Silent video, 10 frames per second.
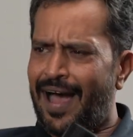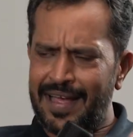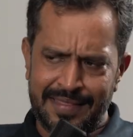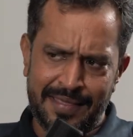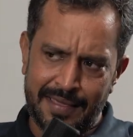I
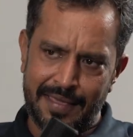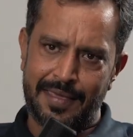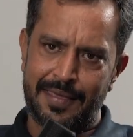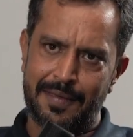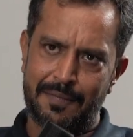think
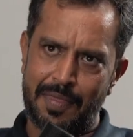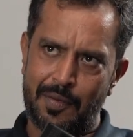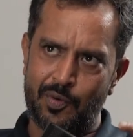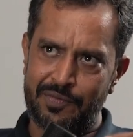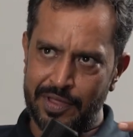
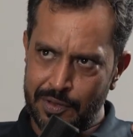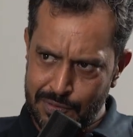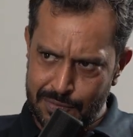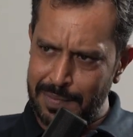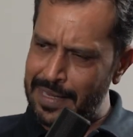what we
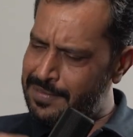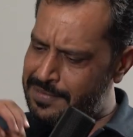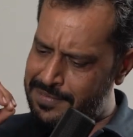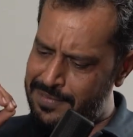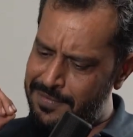used to play
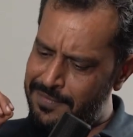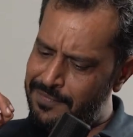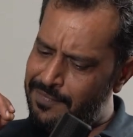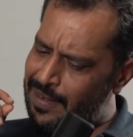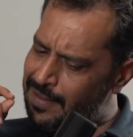this
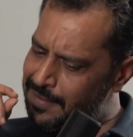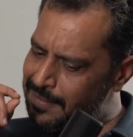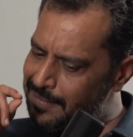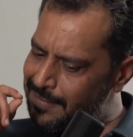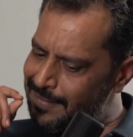very